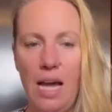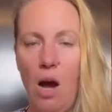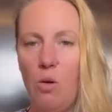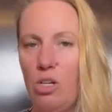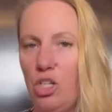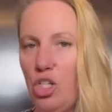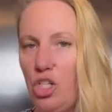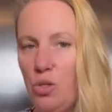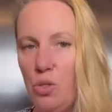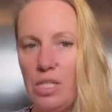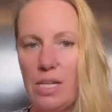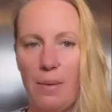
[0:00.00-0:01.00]
how it
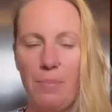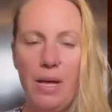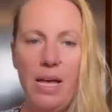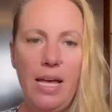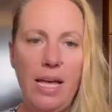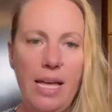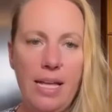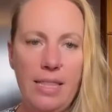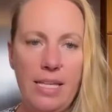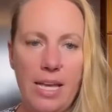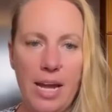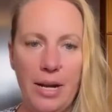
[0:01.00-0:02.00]
shoots up in
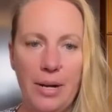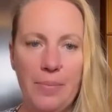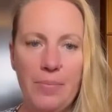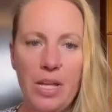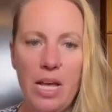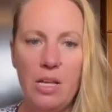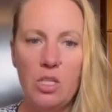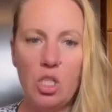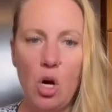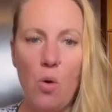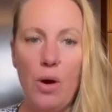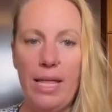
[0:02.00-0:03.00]
the air.
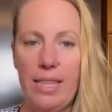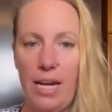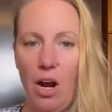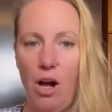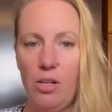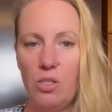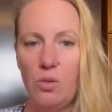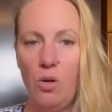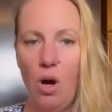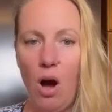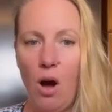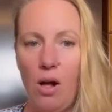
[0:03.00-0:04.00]
So they're also
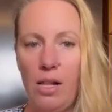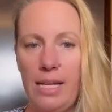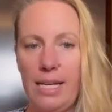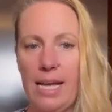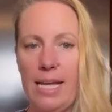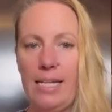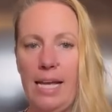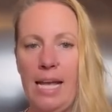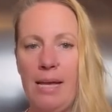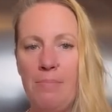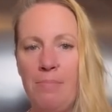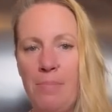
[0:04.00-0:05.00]
calling it
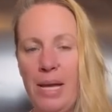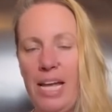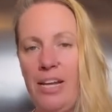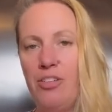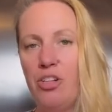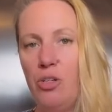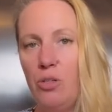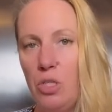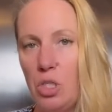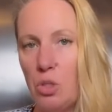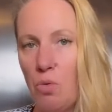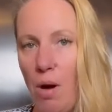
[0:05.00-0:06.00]
a major
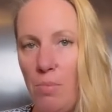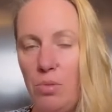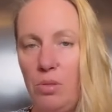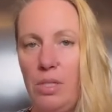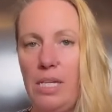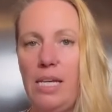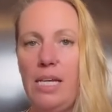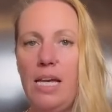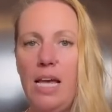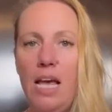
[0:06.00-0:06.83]
Stromboli